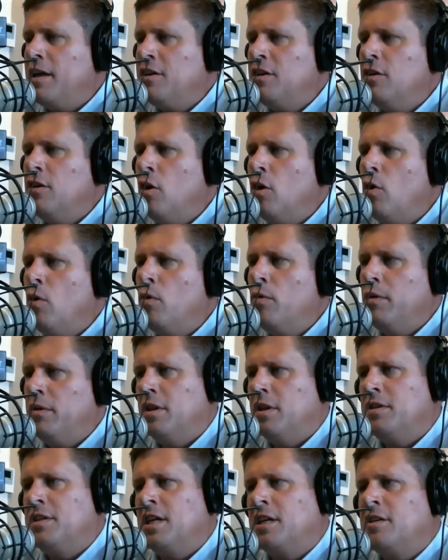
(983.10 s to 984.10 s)
to know
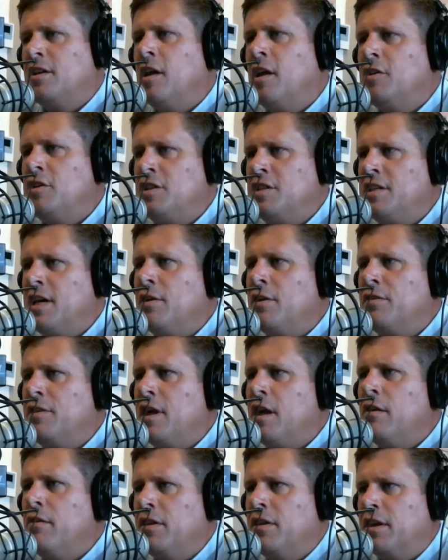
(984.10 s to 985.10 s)
the technologies out
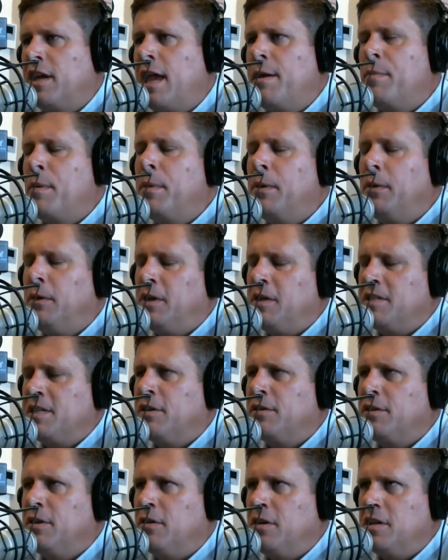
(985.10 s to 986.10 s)
there and the capabilities
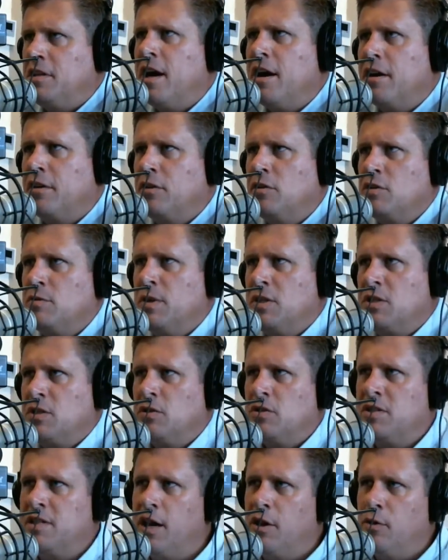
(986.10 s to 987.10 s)
out there to knock those
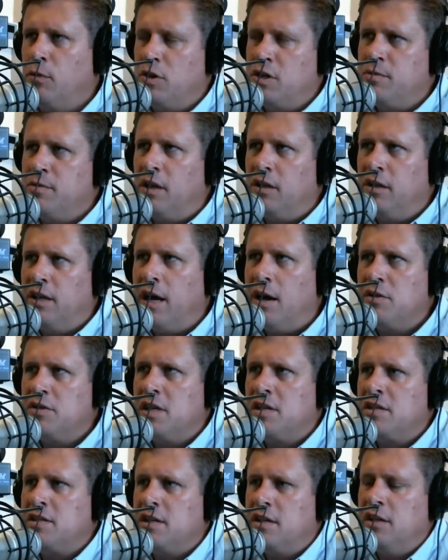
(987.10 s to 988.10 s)
missiles down, which allows
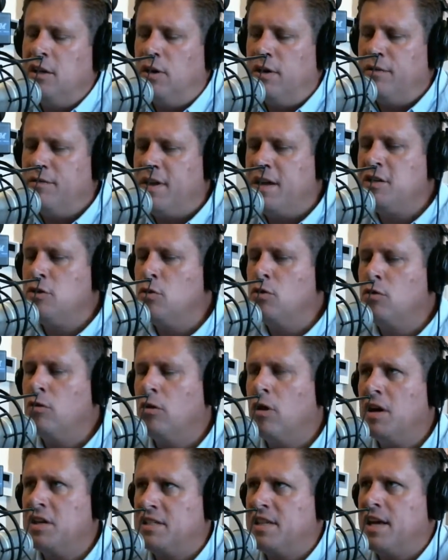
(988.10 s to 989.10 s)
us, you know, if they do
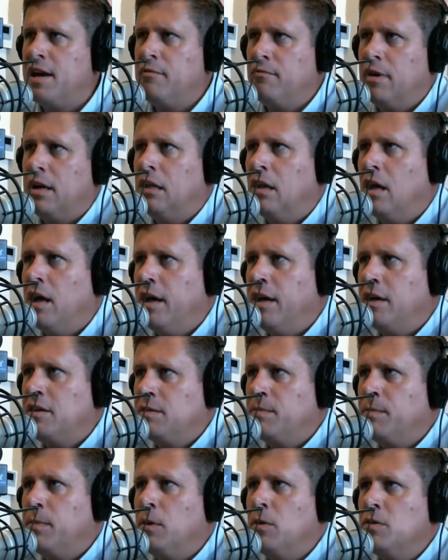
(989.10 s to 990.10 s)
cross that red line, I
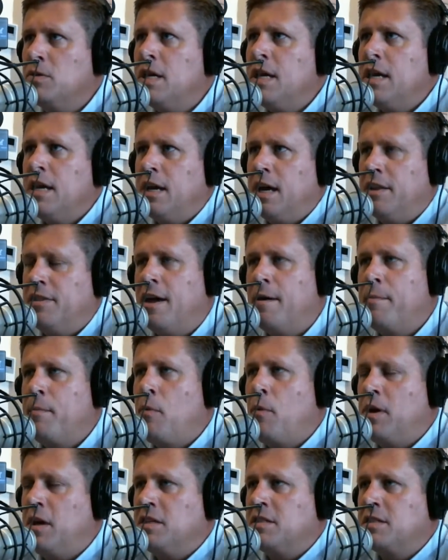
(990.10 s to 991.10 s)
suppose at that
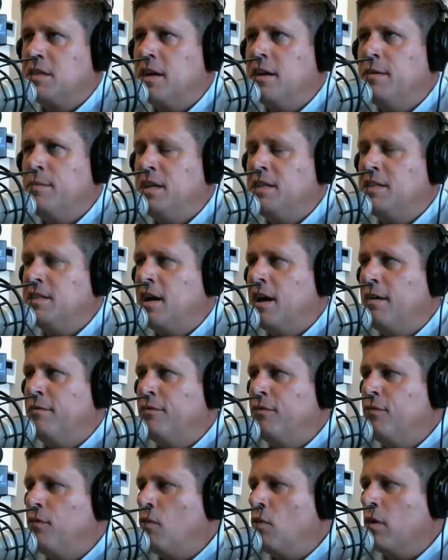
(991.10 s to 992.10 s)
point it's going to be time
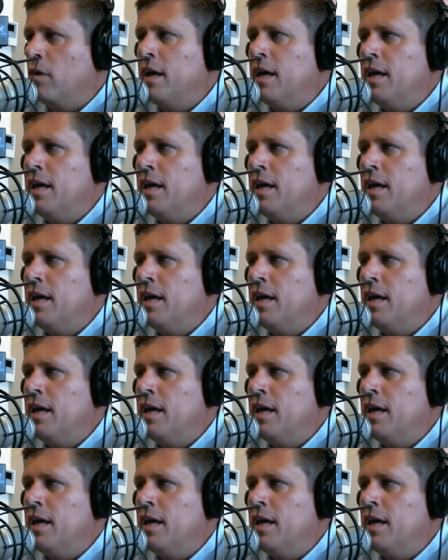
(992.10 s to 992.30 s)
for